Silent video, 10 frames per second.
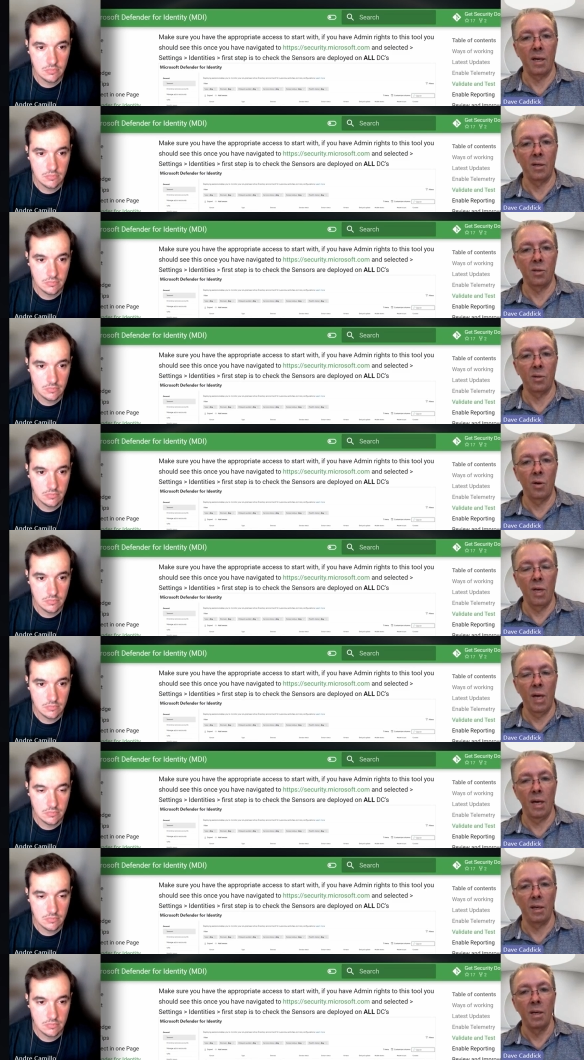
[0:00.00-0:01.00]
Speaker 1: How did you know
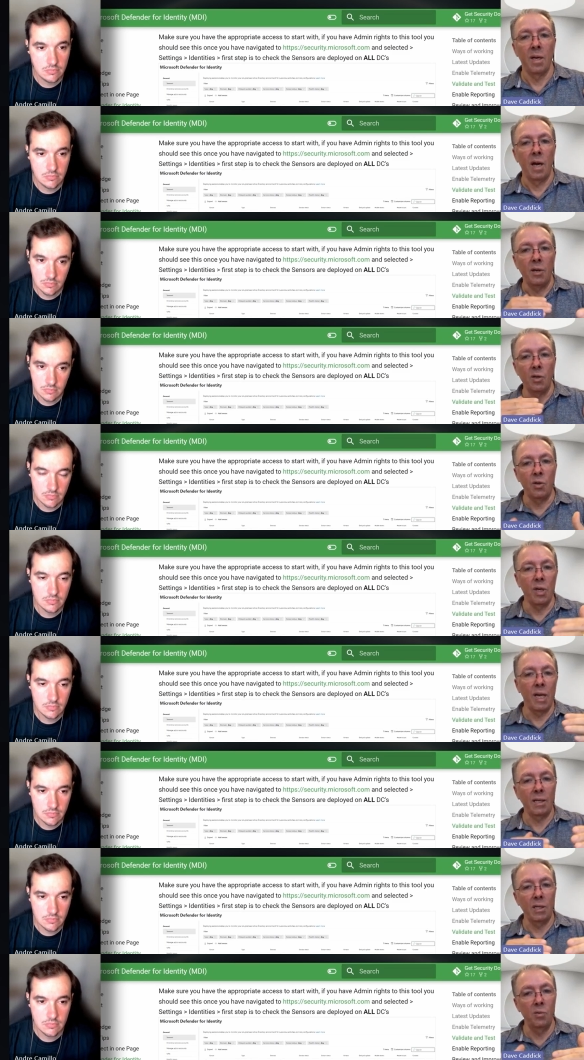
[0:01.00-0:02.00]
that? And you
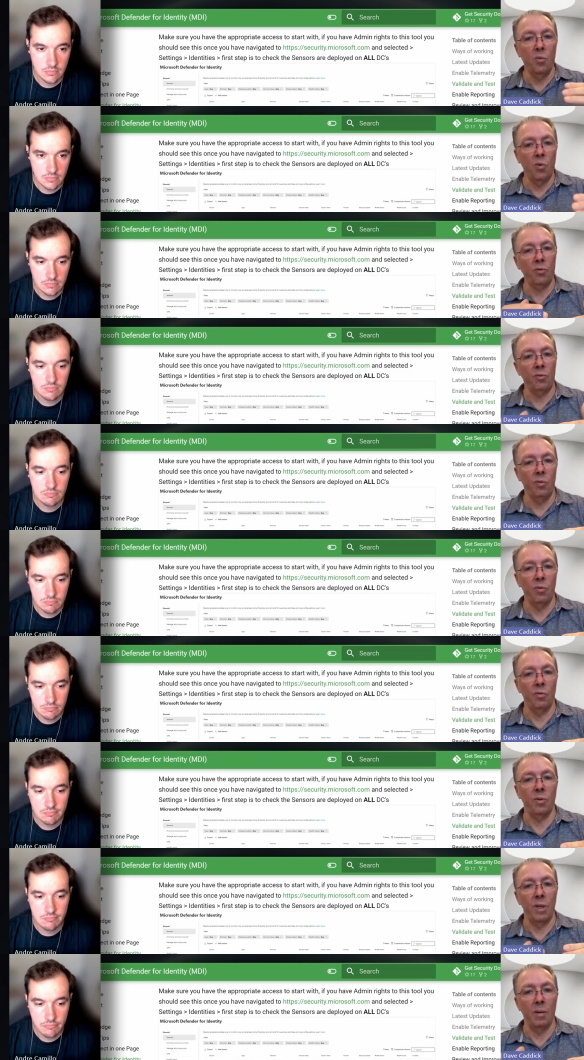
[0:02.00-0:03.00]
can actually walk
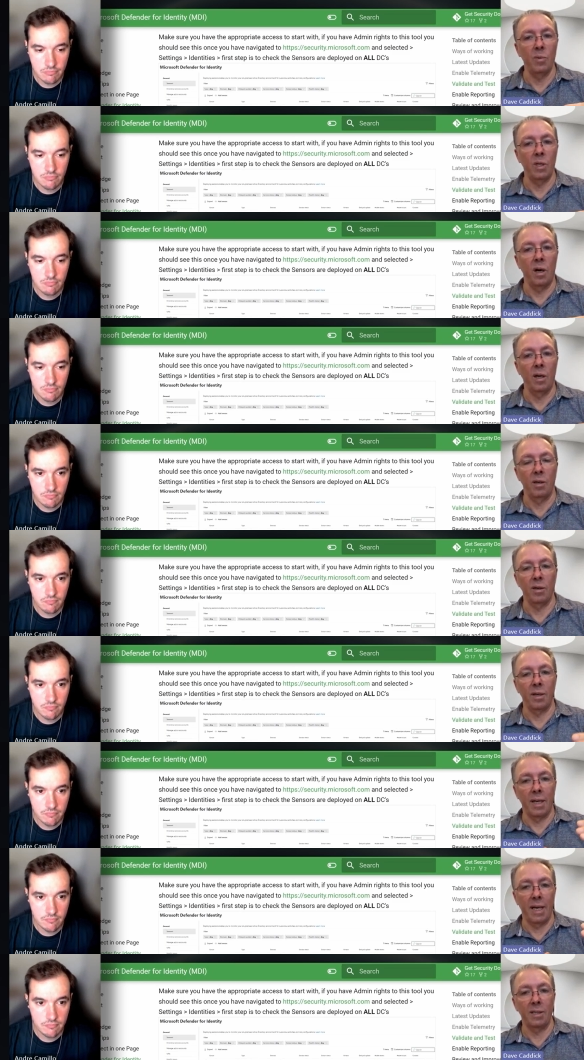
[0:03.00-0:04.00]
through the MDI
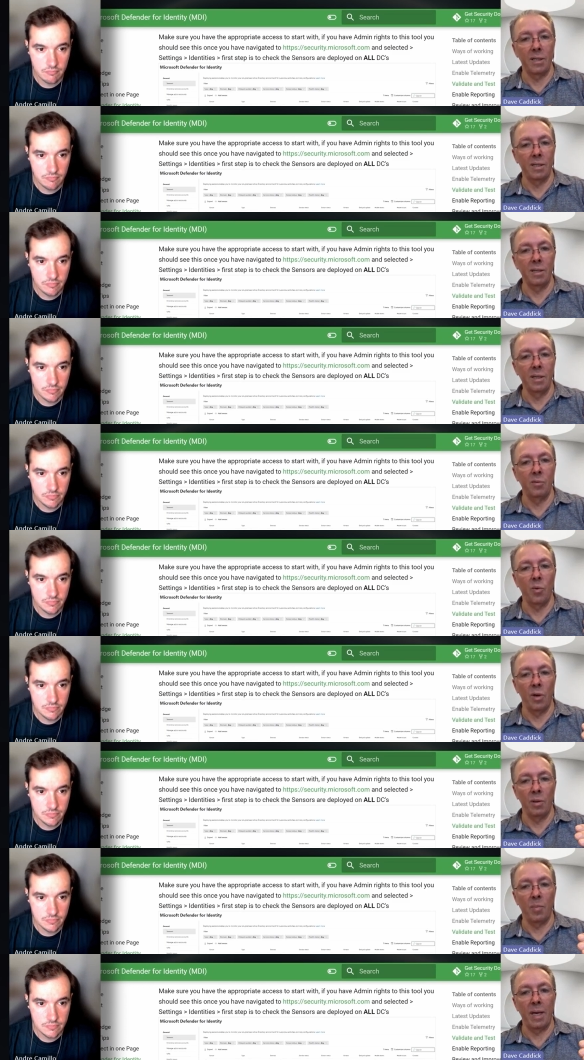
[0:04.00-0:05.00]
log and actually see
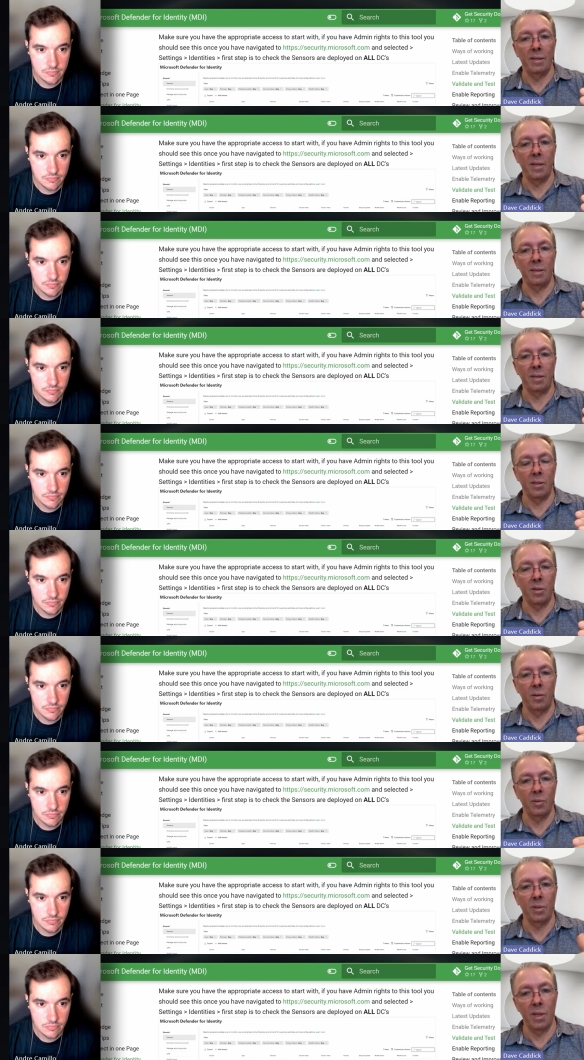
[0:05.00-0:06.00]
where the pen testing
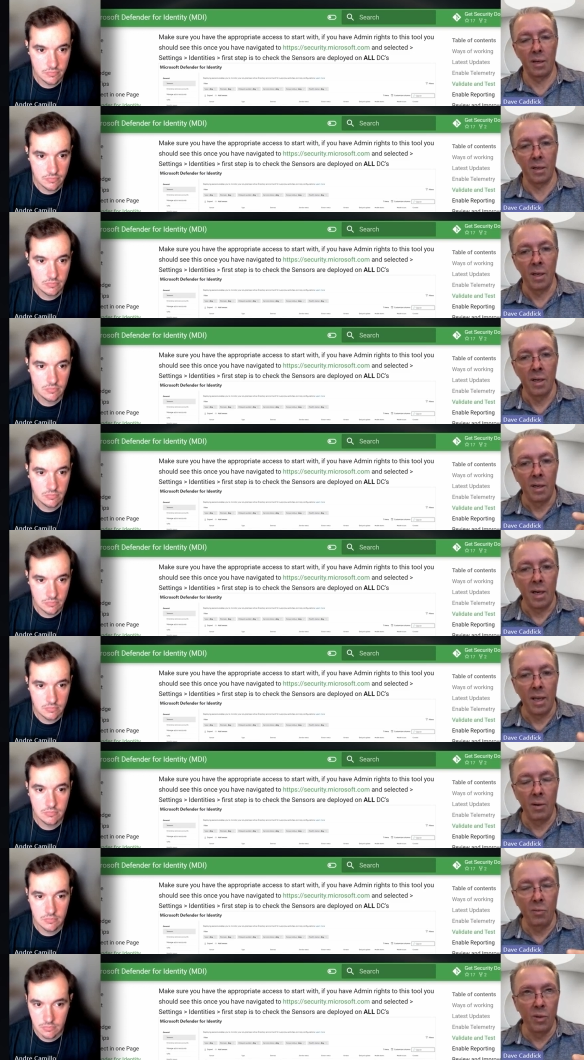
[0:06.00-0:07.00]
stops and started.
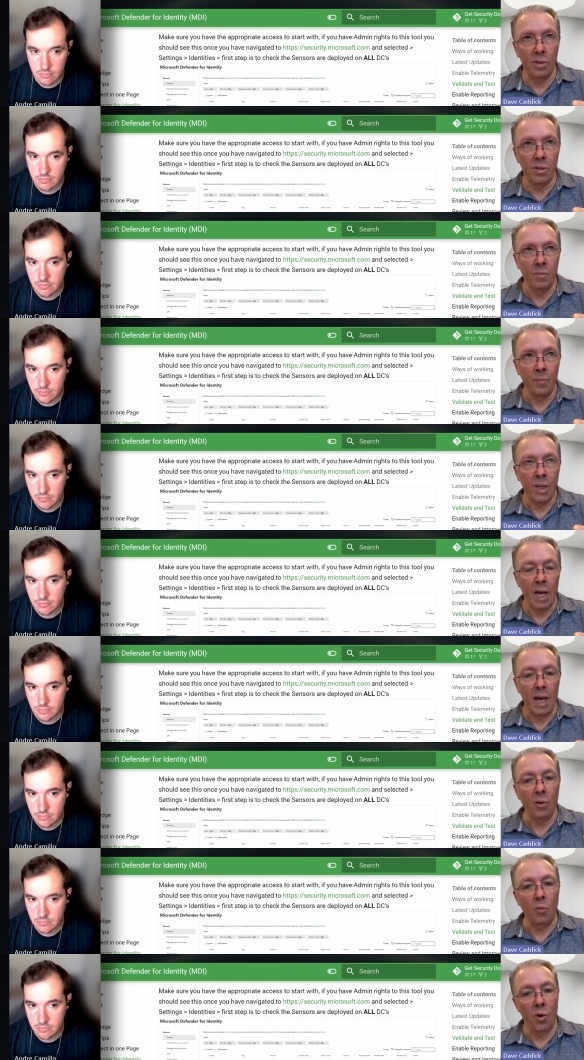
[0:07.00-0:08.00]
Now, that was
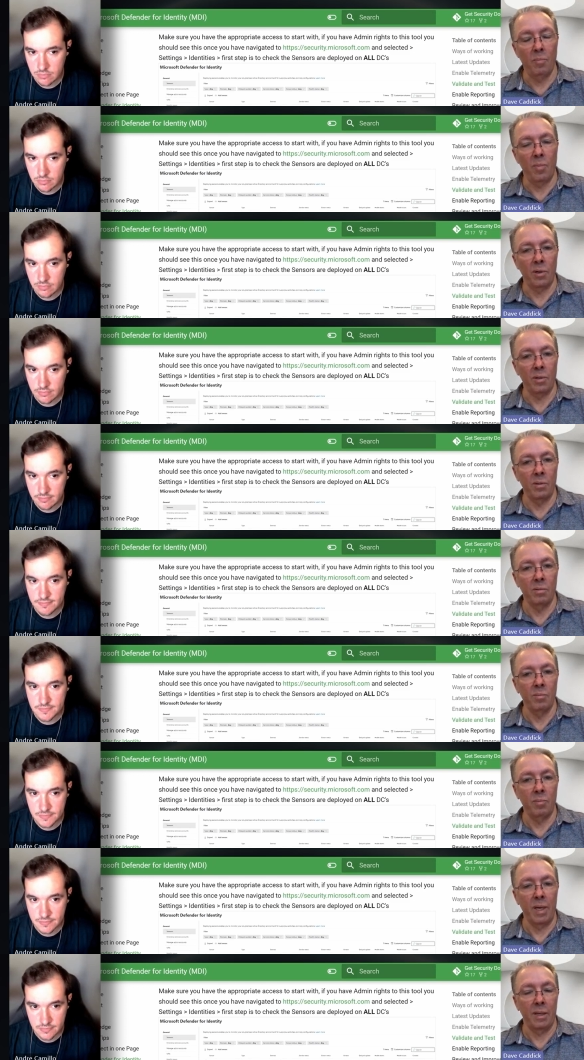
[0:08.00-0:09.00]
a white box
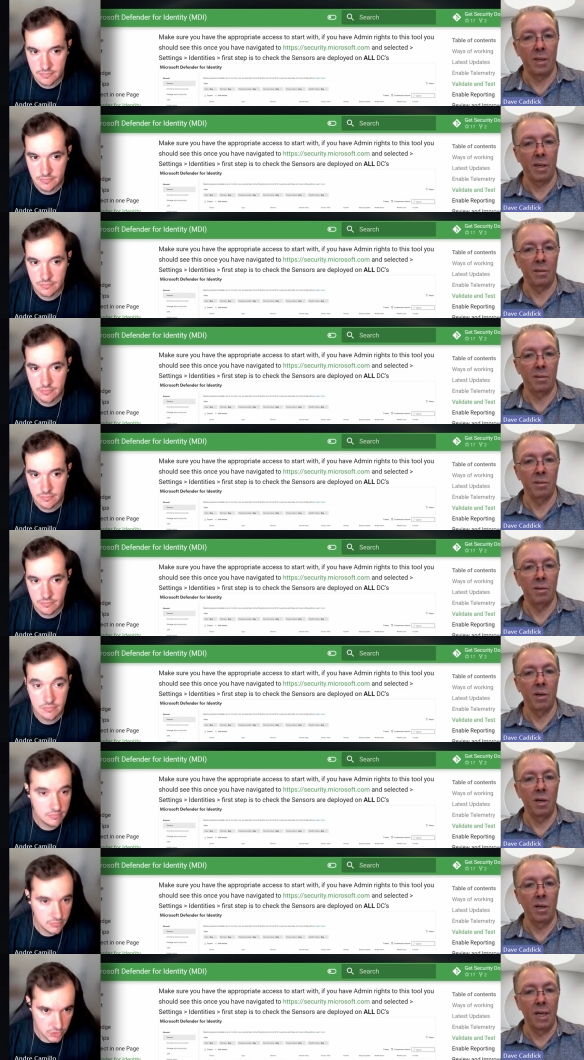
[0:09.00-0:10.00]
pen test
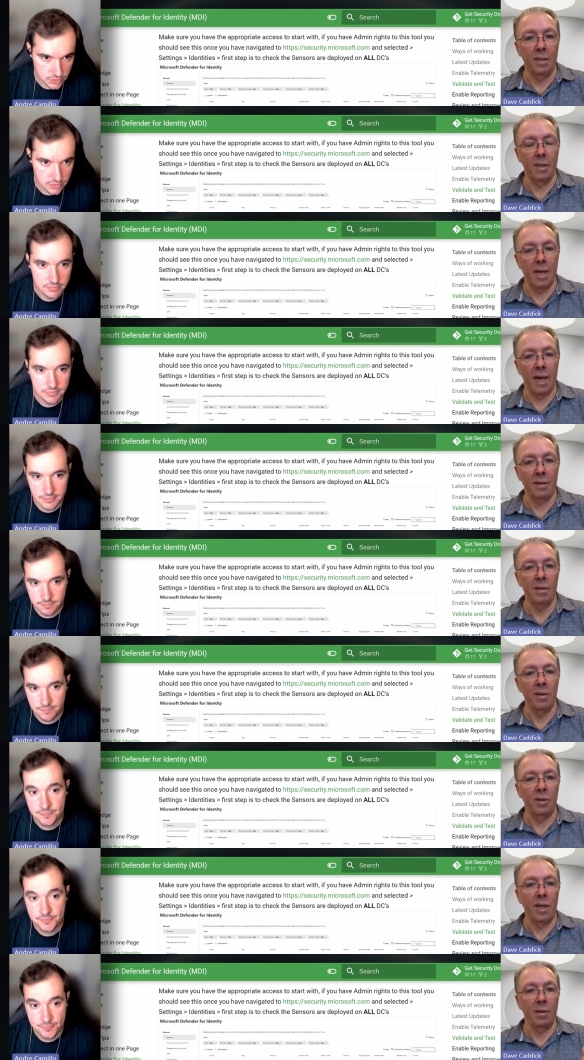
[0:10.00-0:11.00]
in that
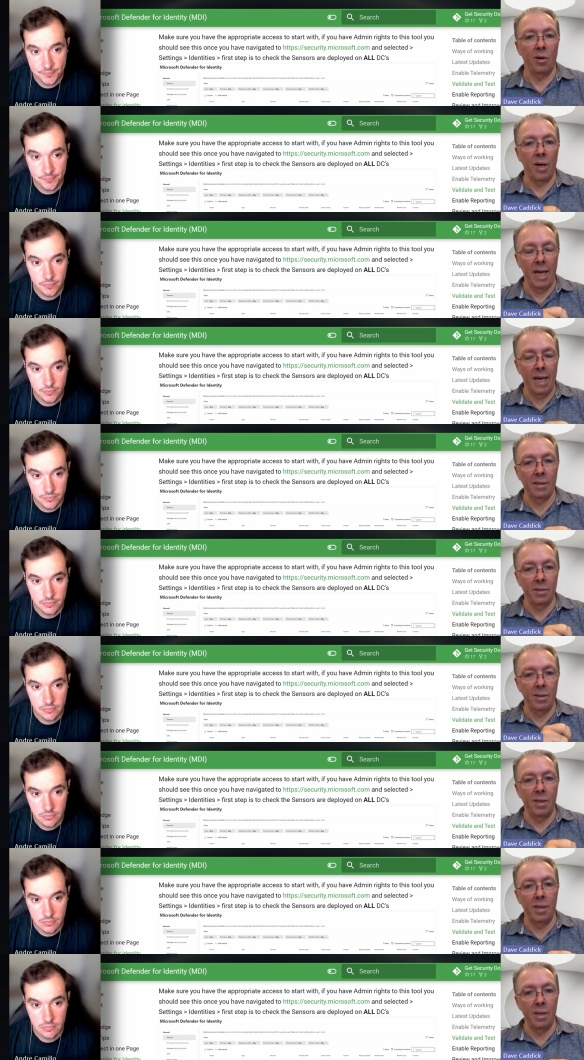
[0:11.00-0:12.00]
they got
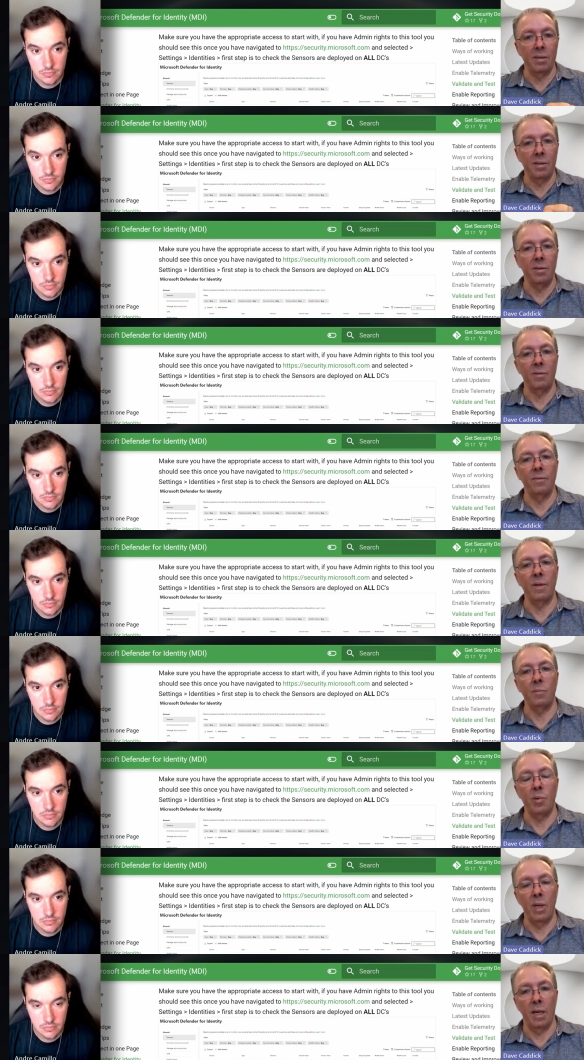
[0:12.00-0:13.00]
handed the keys to
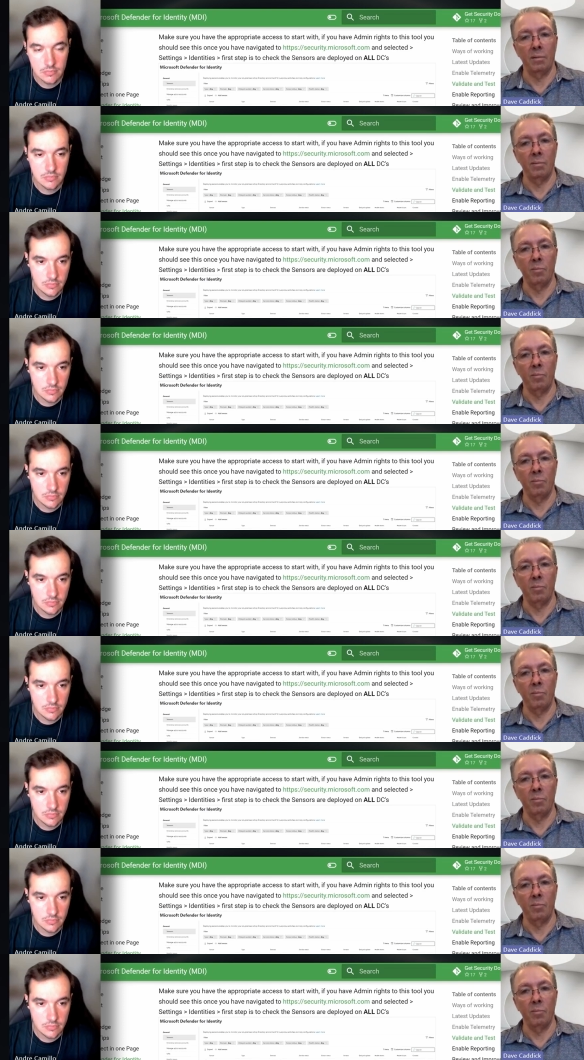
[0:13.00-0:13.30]
the VPN,